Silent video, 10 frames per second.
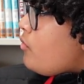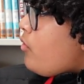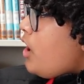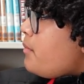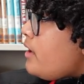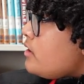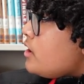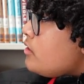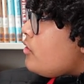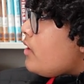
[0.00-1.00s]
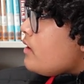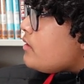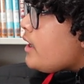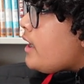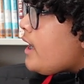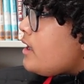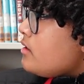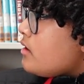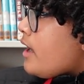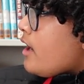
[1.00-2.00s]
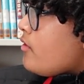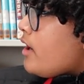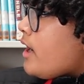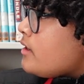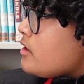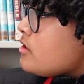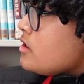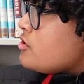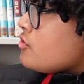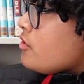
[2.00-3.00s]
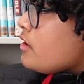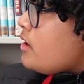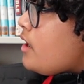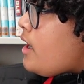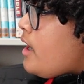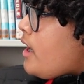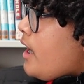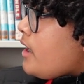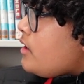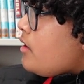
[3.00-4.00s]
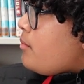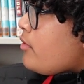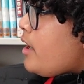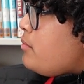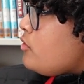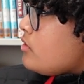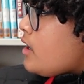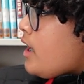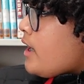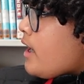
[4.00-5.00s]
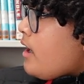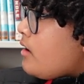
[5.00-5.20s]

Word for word: Rocked by the gentle waves, they gazed out at the seashore and the bright blue sky.